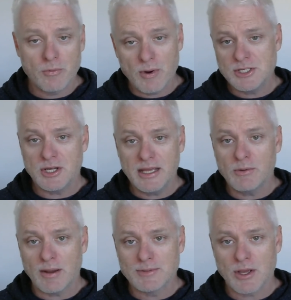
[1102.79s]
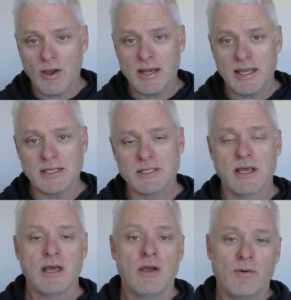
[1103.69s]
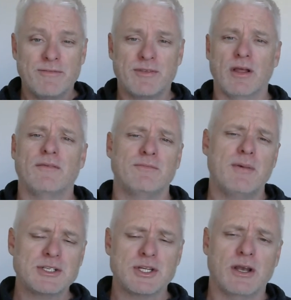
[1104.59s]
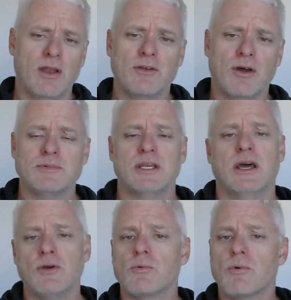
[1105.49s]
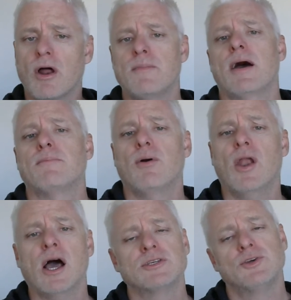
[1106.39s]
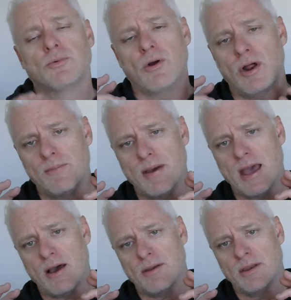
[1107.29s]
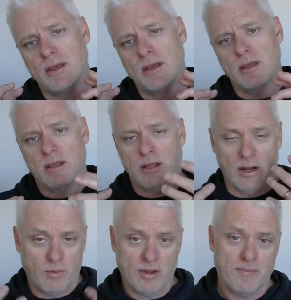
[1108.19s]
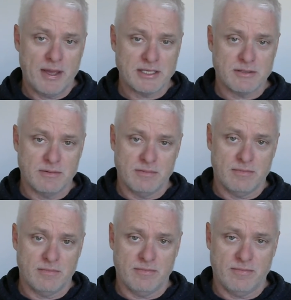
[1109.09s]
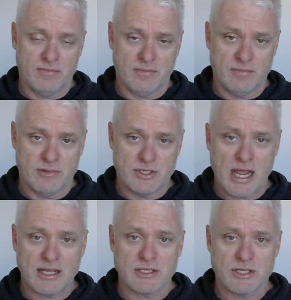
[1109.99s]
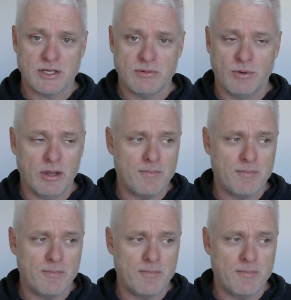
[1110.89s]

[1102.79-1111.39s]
But the reason you need a website is, I've mentioned a lot of times, you know, you'll write about products, you'll write about, you know, what are the best jackets